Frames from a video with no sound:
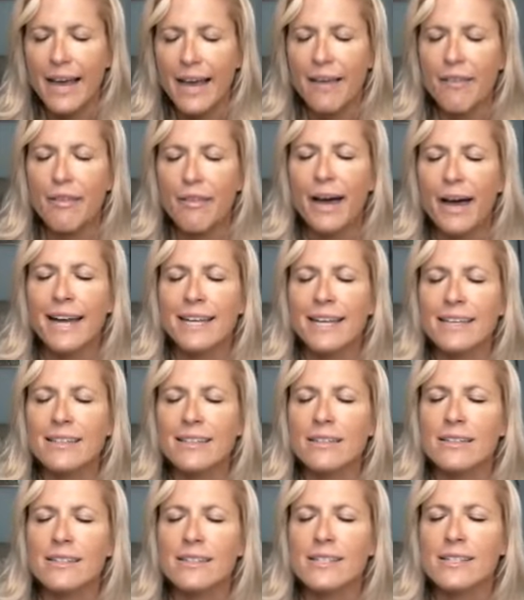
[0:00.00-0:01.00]
that
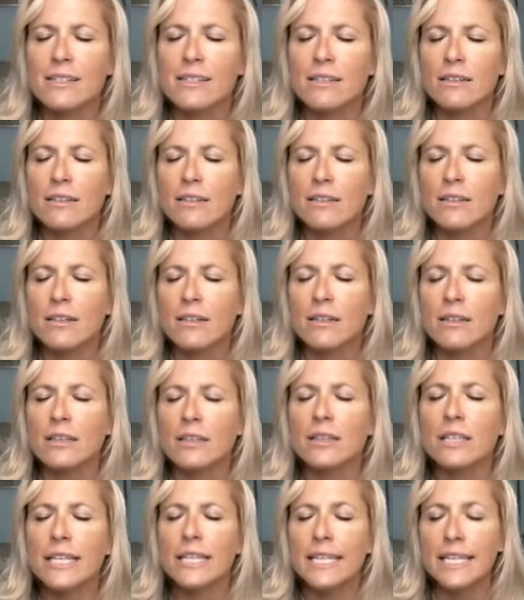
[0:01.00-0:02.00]
is
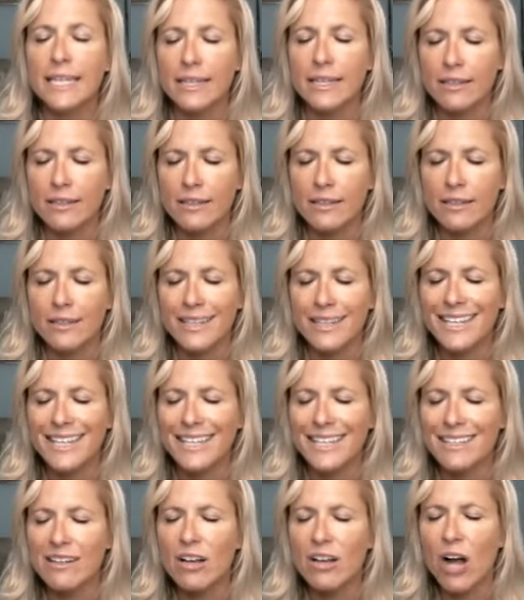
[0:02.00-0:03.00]
linear
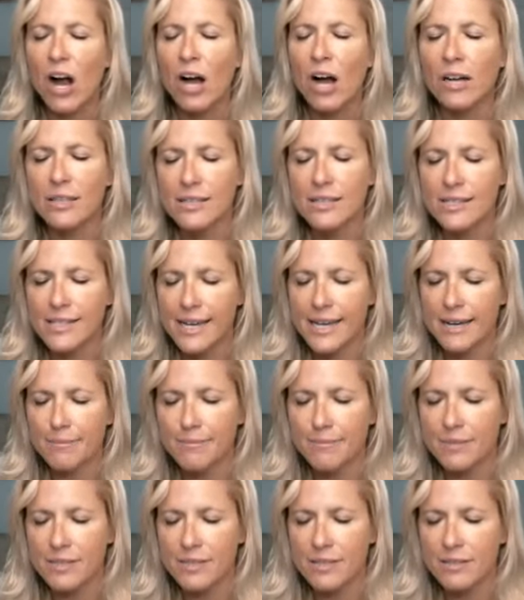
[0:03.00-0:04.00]
in
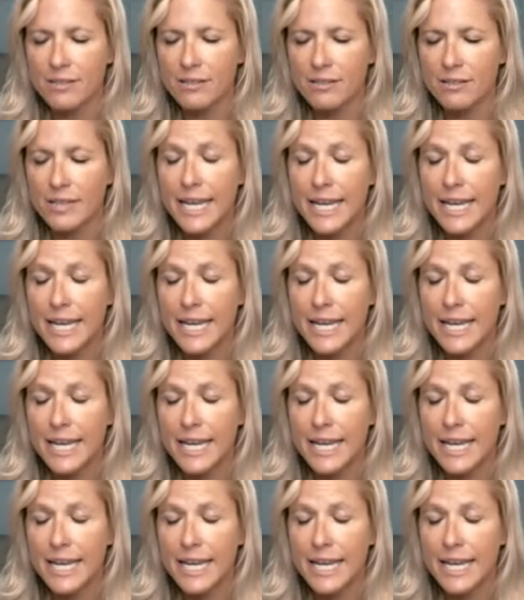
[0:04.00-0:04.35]
concept.